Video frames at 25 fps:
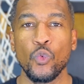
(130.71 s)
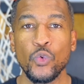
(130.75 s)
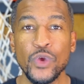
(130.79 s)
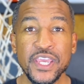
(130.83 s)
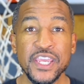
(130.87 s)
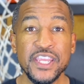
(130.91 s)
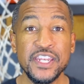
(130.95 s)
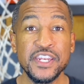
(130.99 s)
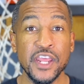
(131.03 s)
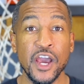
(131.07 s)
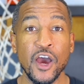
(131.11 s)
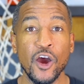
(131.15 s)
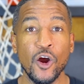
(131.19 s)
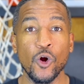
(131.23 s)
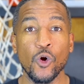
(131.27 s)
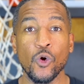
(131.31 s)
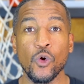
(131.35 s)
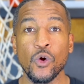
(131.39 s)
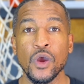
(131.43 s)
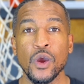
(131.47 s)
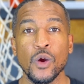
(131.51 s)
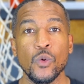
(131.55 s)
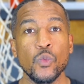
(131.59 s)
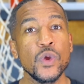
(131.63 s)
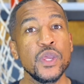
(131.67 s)
We
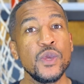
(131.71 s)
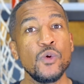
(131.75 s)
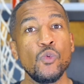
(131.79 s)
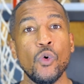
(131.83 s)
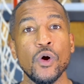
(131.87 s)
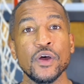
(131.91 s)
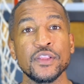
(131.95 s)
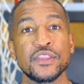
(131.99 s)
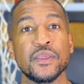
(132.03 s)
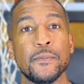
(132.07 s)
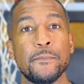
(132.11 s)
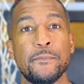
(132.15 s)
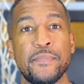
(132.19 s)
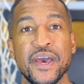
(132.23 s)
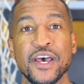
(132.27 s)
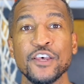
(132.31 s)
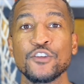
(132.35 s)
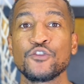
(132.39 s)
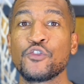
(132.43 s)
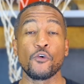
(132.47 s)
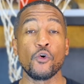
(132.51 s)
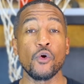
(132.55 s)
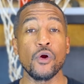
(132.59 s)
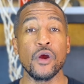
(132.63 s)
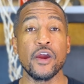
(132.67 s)
know we want the
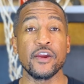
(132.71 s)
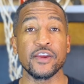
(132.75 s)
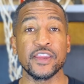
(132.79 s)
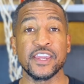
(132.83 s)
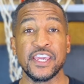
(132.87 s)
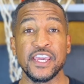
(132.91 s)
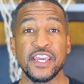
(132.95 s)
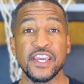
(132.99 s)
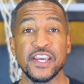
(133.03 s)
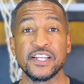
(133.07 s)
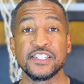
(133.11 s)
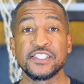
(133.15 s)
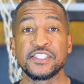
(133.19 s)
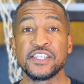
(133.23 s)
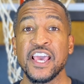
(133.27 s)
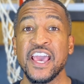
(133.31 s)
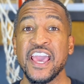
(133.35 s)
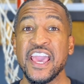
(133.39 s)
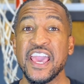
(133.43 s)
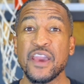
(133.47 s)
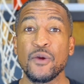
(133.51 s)
best for our kids,